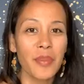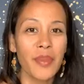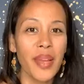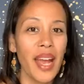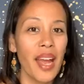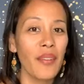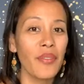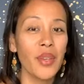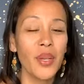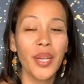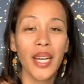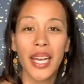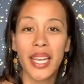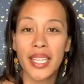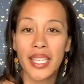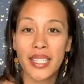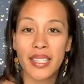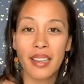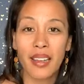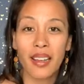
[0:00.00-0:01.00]
Yeah, if you
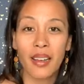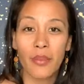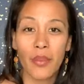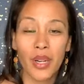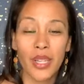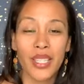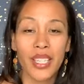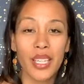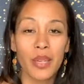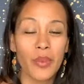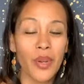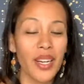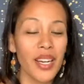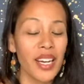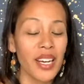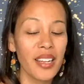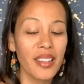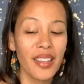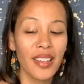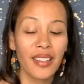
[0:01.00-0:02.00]
guys are celebrating
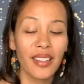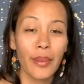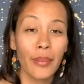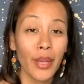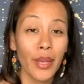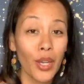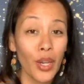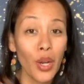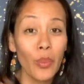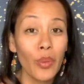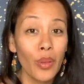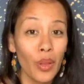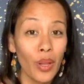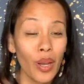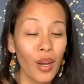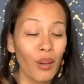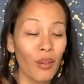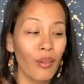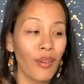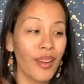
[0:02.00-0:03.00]
anything, let me know
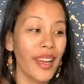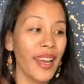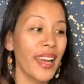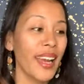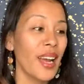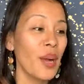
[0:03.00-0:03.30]
below, okay?